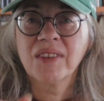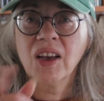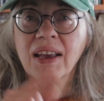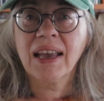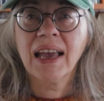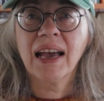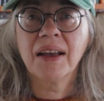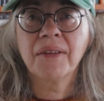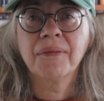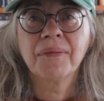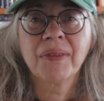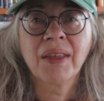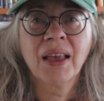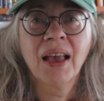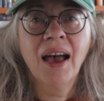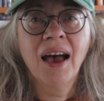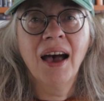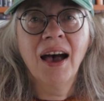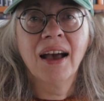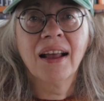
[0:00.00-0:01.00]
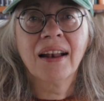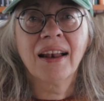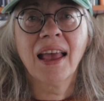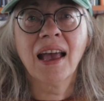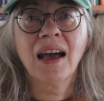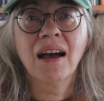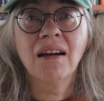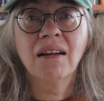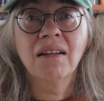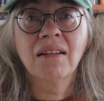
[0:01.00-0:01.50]
Okay,
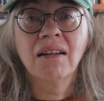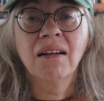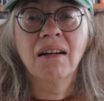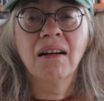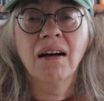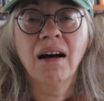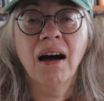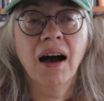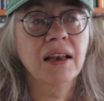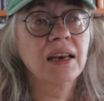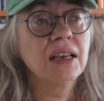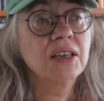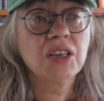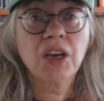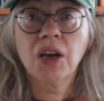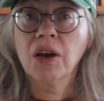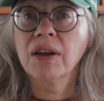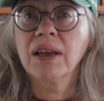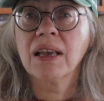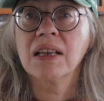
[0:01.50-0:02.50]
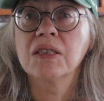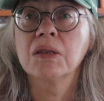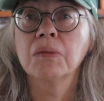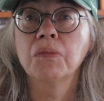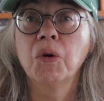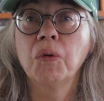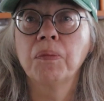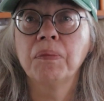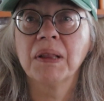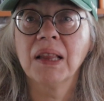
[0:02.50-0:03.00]
now I need to go and get some
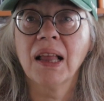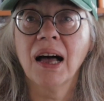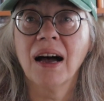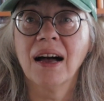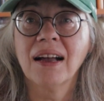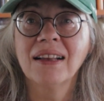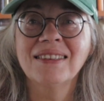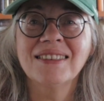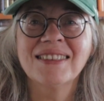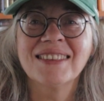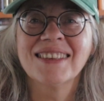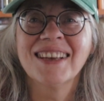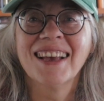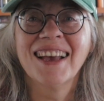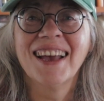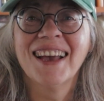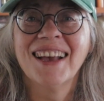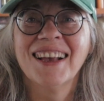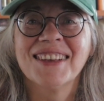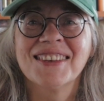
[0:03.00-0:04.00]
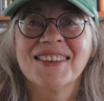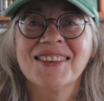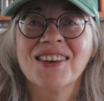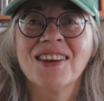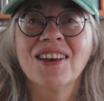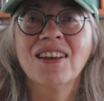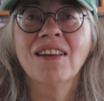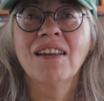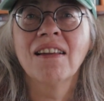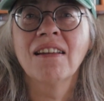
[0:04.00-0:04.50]
more plants. So,
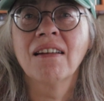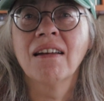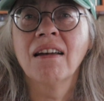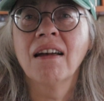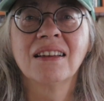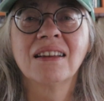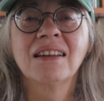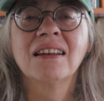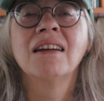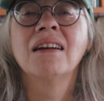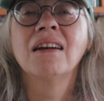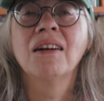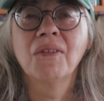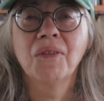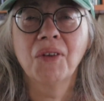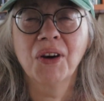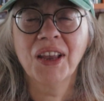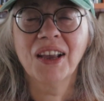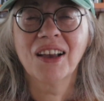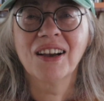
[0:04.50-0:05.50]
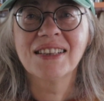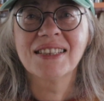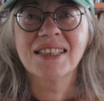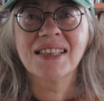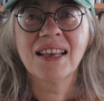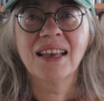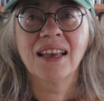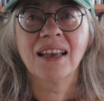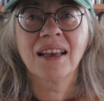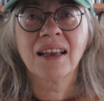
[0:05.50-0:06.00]
what do you guys
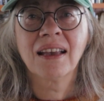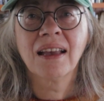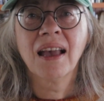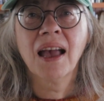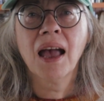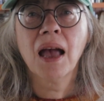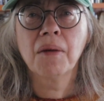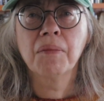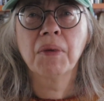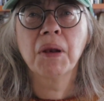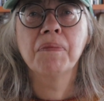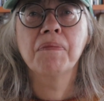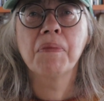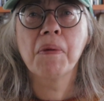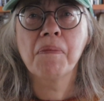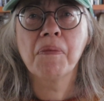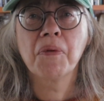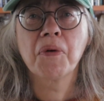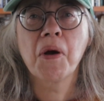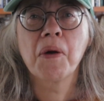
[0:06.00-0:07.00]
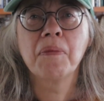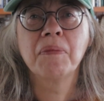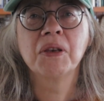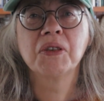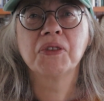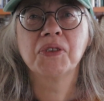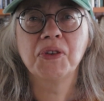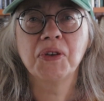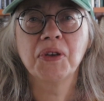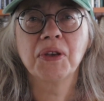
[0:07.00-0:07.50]
think? How many
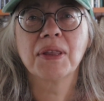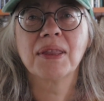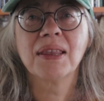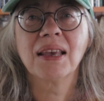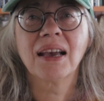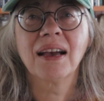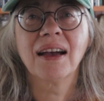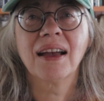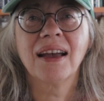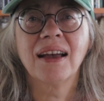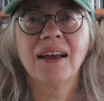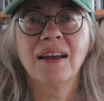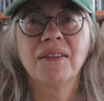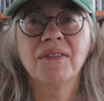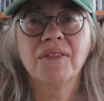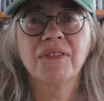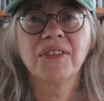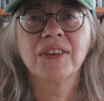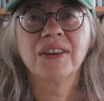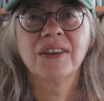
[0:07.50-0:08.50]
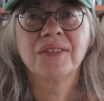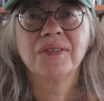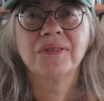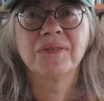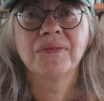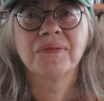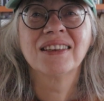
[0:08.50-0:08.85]
peperomias do you think I have?